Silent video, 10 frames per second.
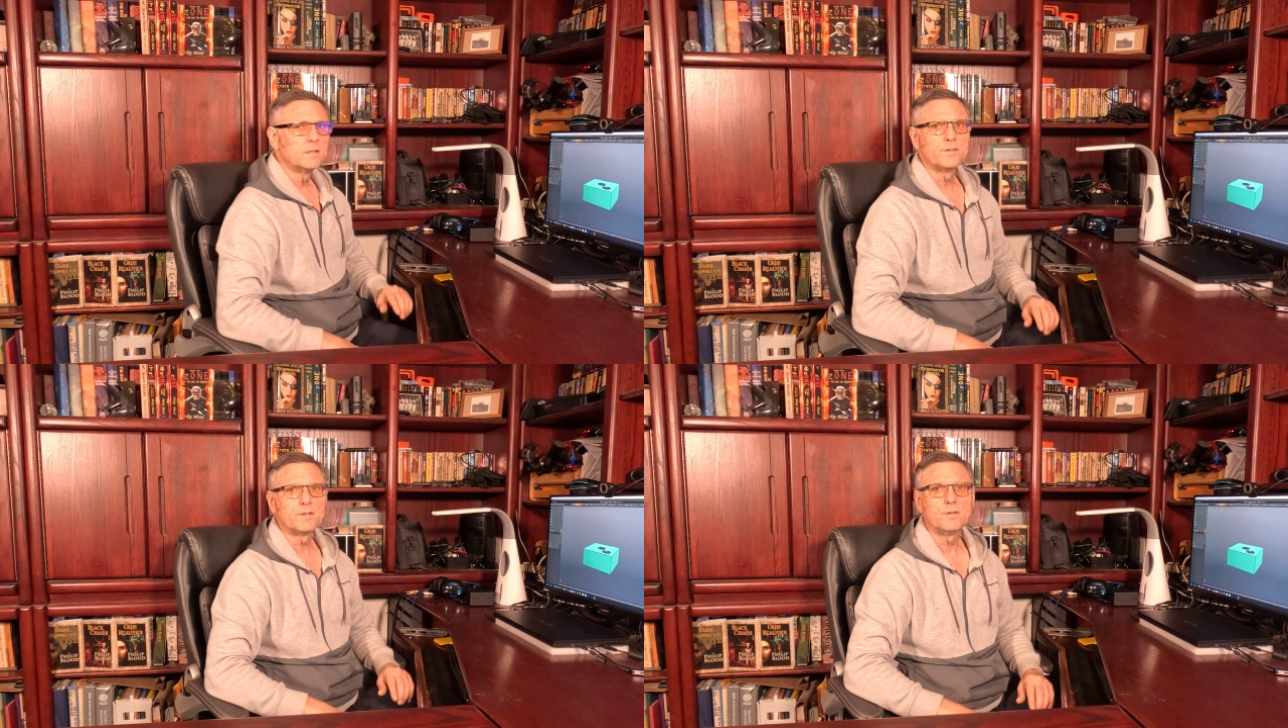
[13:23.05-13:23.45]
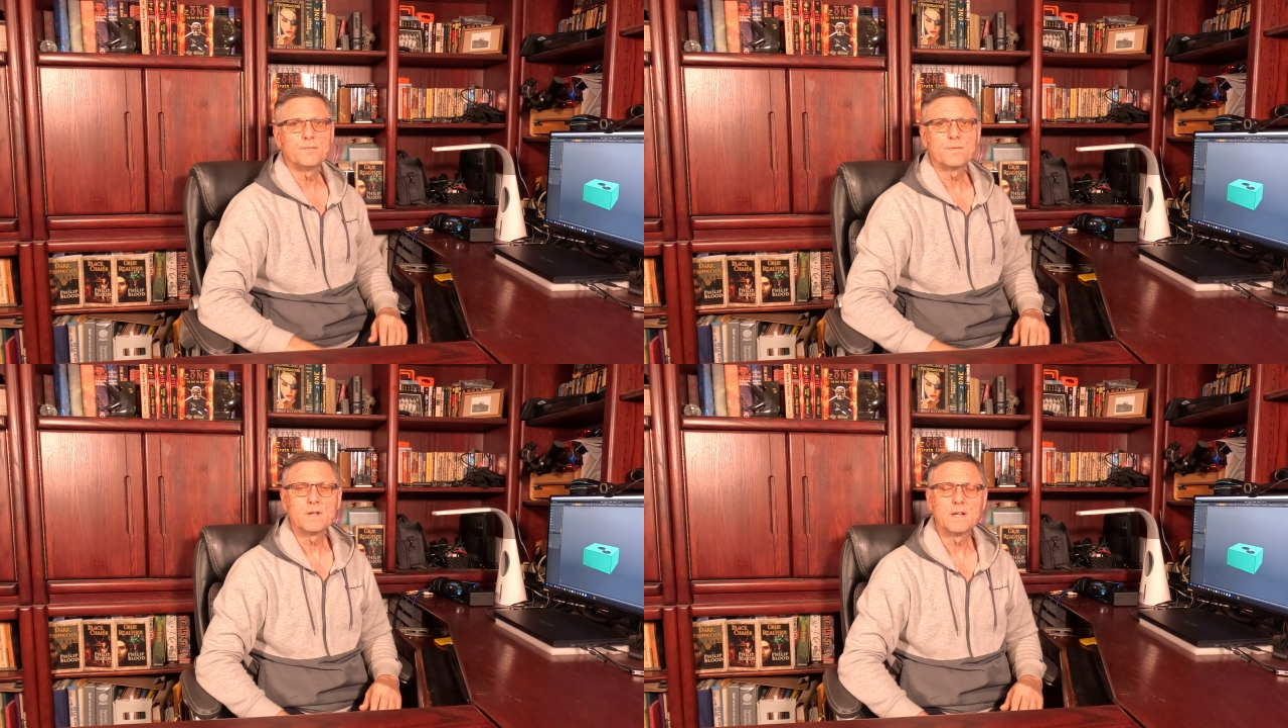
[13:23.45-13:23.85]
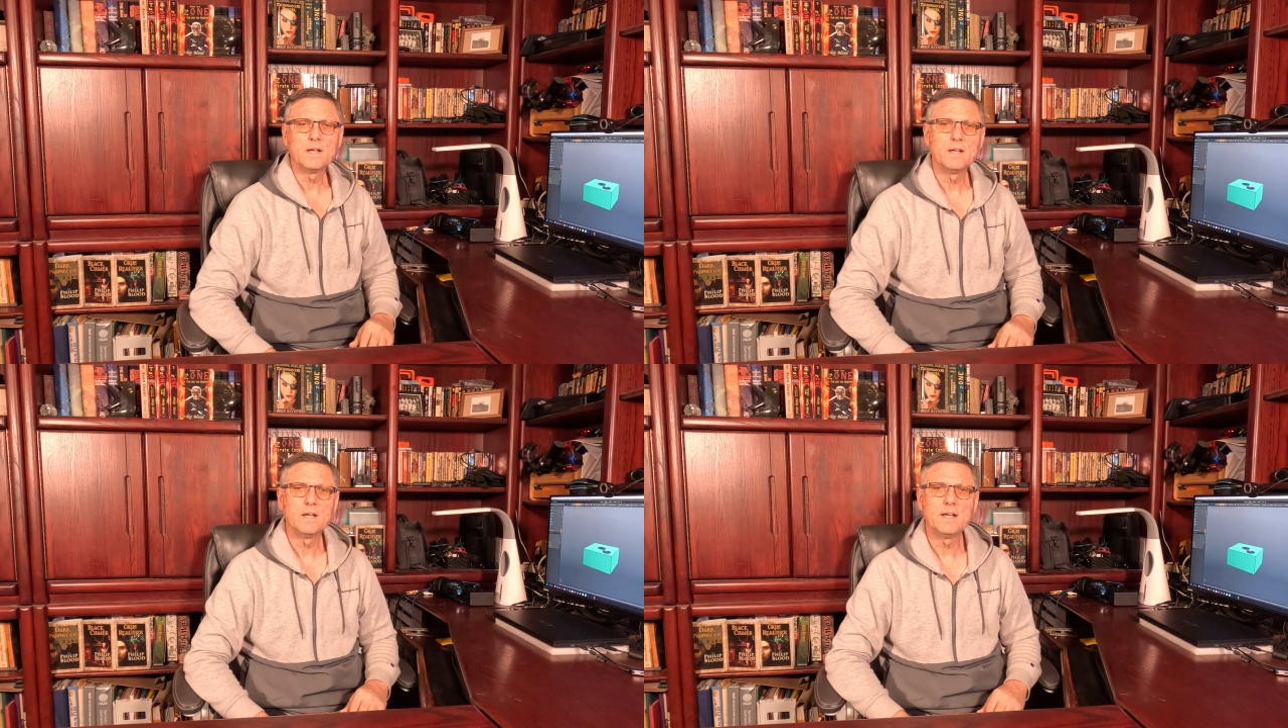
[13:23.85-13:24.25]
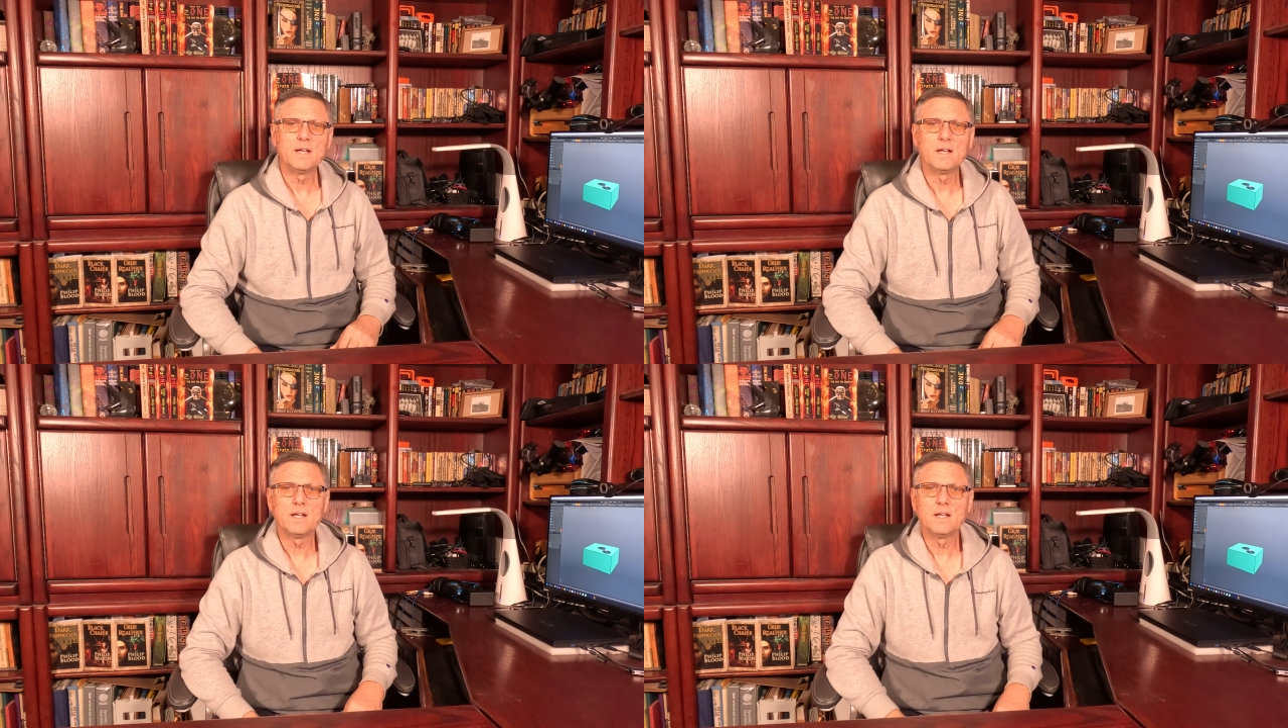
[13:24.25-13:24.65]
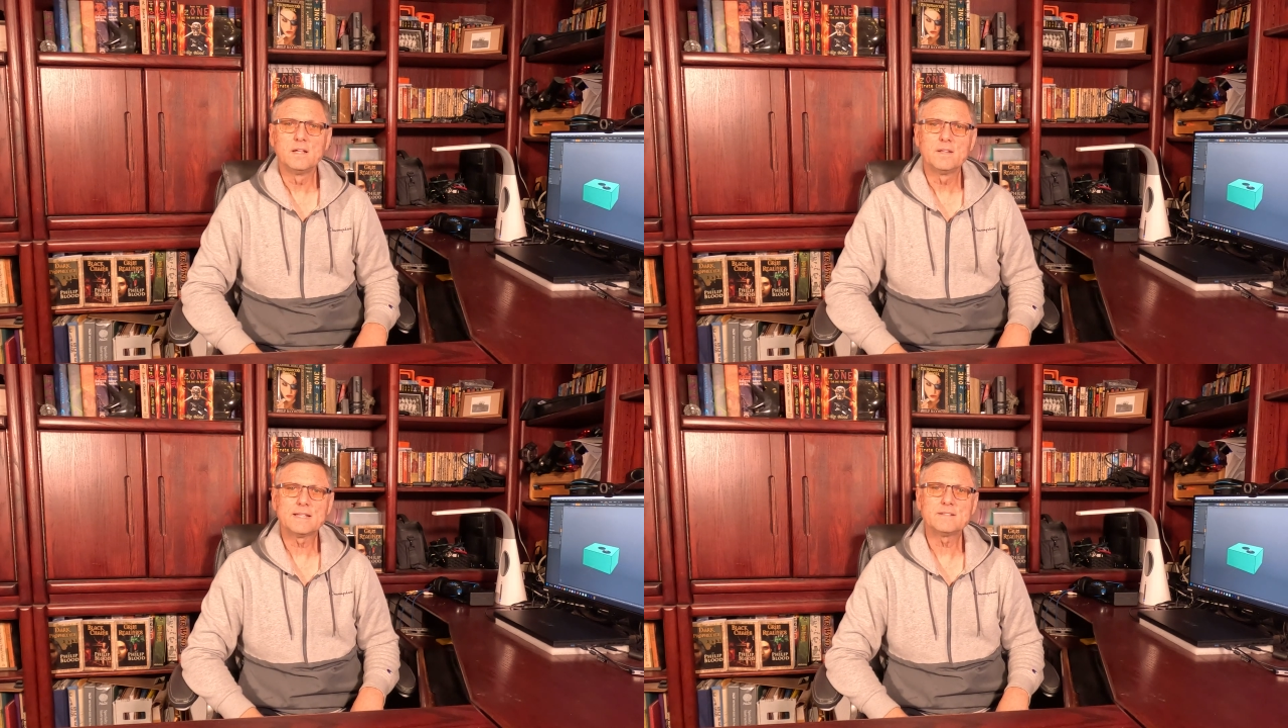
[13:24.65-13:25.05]
So
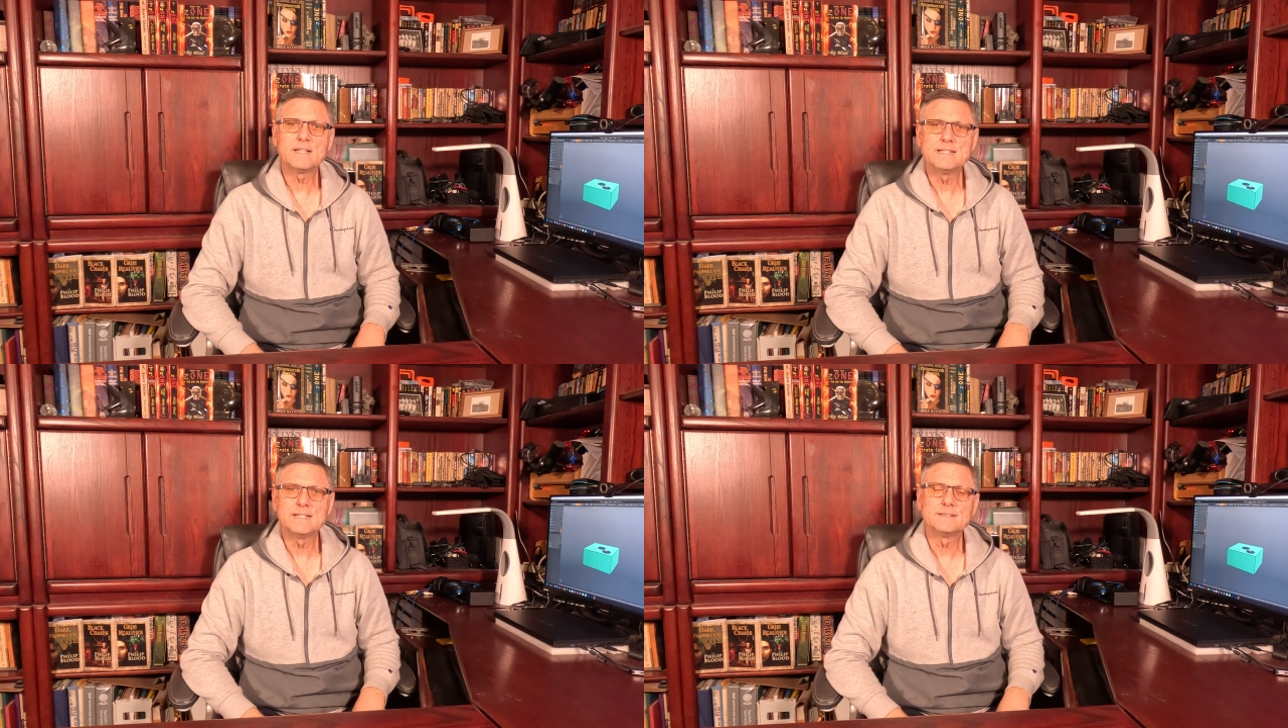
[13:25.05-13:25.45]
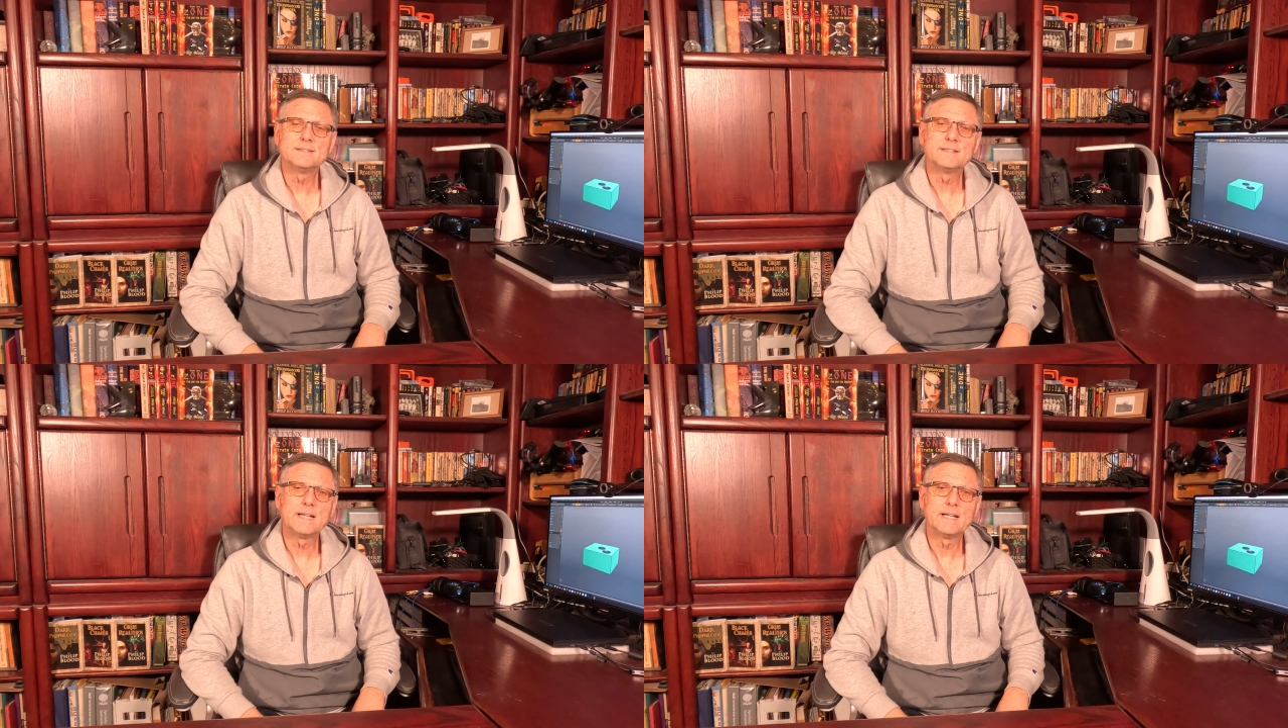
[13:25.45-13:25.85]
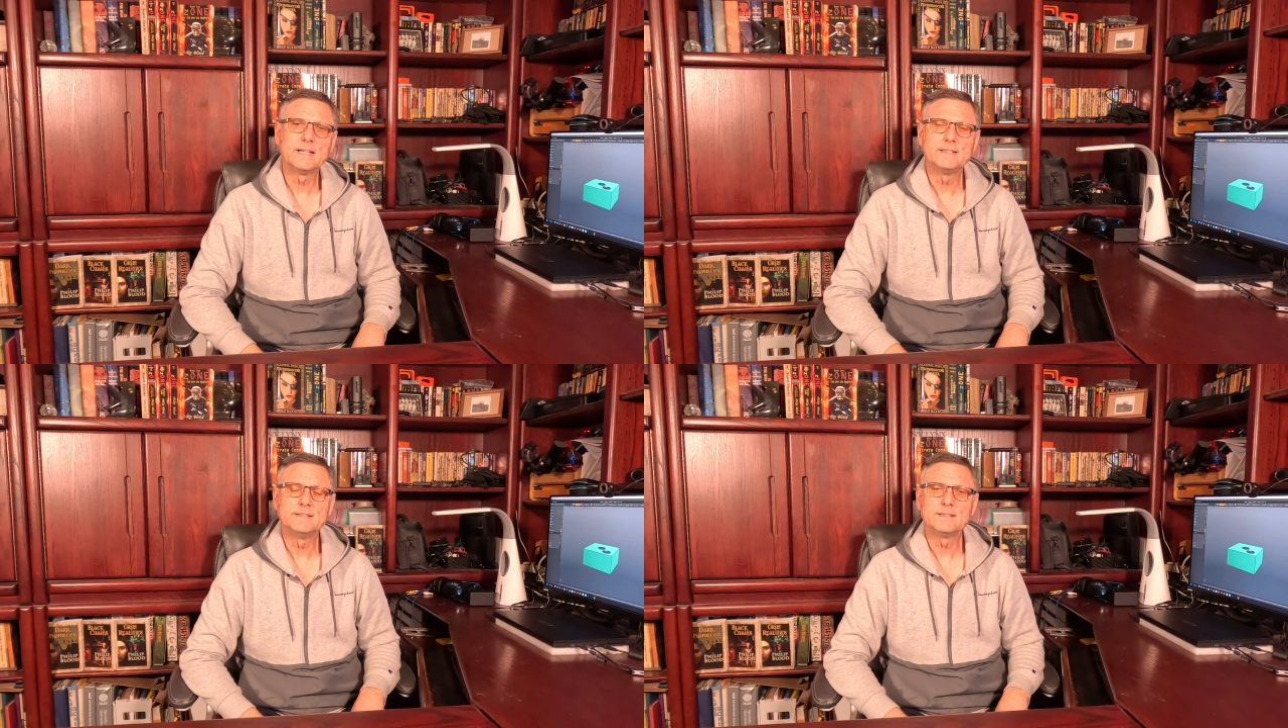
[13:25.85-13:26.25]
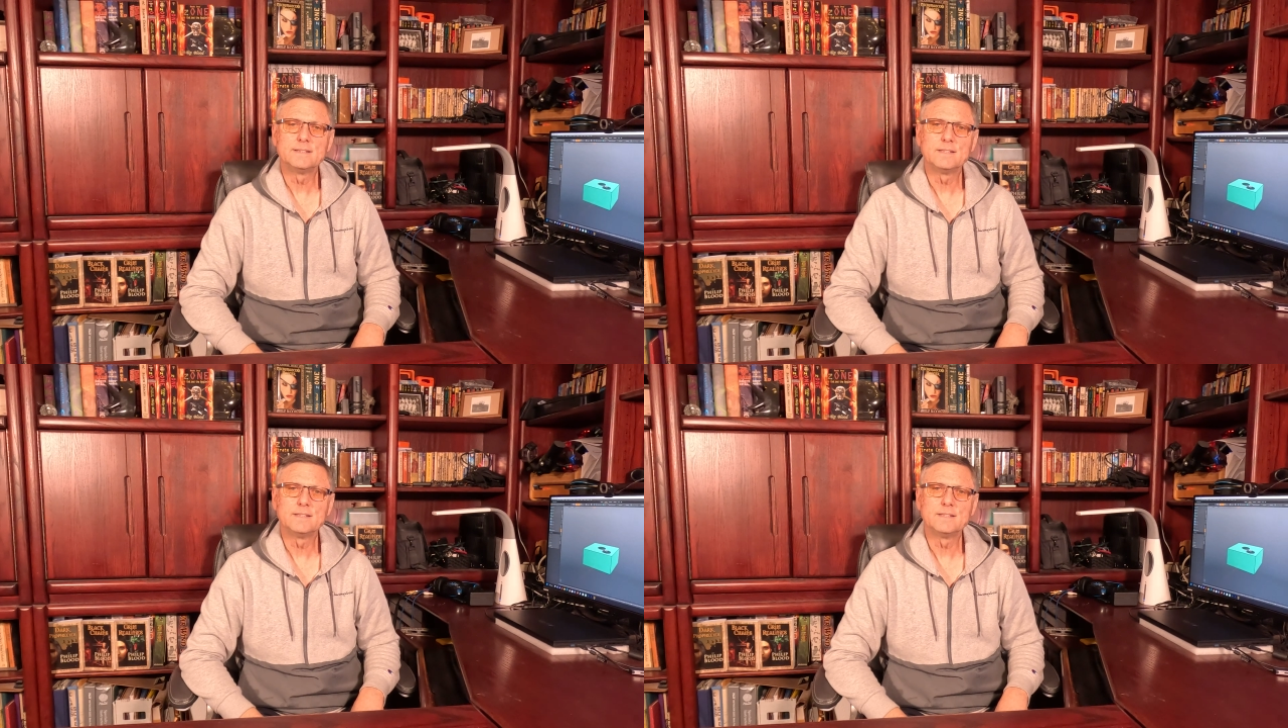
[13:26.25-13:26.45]
that's the idea, and